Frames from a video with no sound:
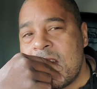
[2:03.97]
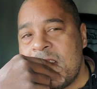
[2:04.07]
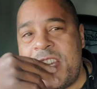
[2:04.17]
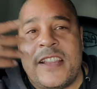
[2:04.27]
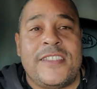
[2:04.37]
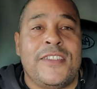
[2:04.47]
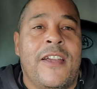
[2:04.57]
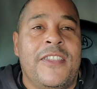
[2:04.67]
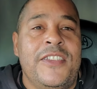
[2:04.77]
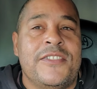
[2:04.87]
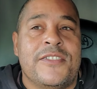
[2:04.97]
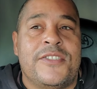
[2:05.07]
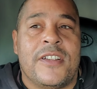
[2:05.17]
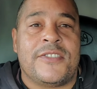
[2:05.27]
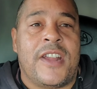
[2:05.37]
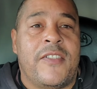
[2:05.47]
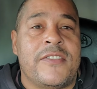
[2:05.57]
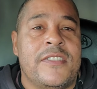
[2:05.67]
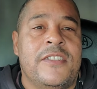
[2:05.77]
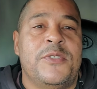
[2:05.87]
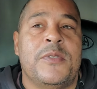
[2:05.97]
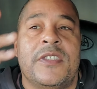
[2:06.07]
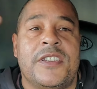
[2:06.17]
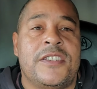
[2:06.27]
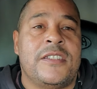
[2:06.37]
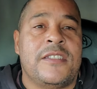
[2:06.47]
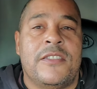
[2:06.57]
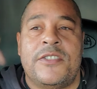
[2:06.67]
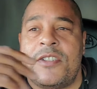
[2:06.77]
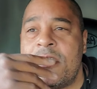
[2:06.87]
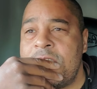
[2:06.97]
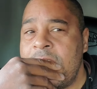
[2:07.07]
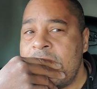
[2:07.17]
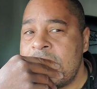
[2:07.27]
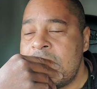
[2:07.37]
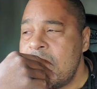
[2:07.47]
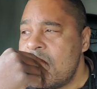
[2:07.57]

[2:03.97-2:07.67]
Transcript: chances are these are truck drivers that are doing this shit to other truck drivers.